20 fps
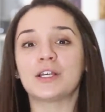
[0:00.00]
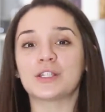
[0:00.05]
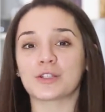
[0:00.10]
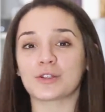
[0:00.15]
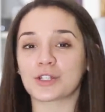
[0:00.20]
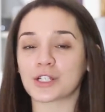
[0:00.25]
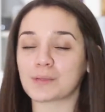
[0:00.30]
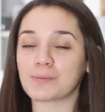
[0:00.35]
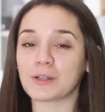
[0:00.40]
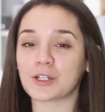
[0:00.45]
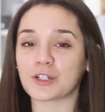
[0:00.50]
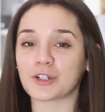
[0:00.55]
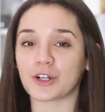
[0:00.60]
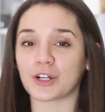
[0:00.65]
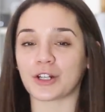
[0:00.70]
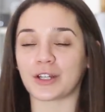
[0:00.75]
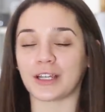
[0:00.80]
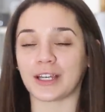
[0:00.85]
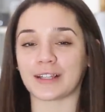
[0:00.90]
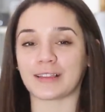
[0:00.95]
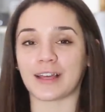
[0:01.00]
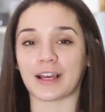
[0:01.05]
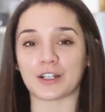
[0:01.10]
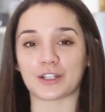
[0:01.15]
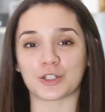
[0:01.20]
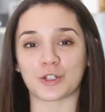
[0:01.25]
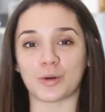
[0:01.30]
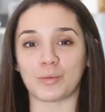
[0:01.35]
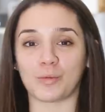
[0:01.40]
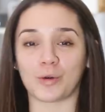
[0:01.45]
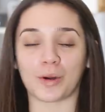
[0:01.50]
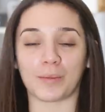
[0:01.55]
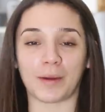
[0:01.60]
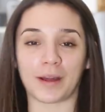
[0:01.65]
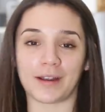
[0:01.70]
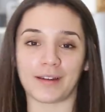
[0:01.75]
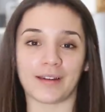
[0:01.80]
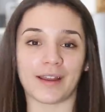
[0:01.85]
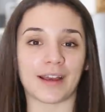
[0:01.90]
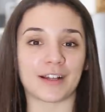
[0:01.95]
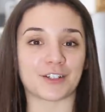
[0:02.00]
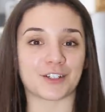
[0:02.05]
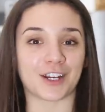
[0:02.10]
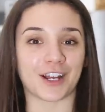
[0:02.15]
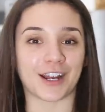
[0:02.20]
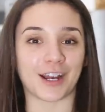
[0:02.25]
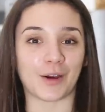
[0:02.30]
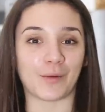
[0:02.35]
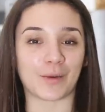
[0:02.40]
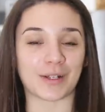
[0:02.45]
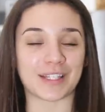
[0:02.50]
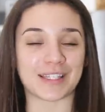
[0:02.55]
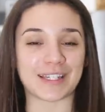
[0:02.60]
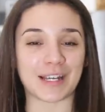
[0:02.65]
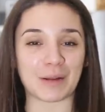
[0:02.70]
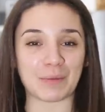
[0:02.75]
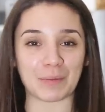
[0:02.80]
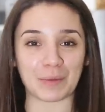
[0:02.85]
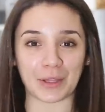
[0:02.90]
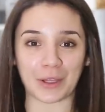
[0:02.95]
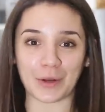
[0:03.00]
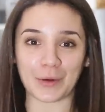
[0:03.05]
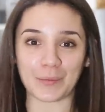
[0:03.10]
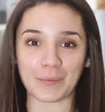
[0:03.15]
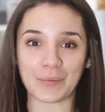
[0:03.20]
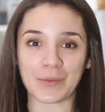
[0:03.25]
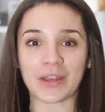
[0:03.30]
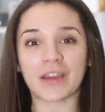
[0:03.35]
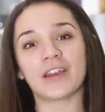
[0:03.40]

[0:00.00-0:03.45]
So just make sure to click that show more button and check out what's down below.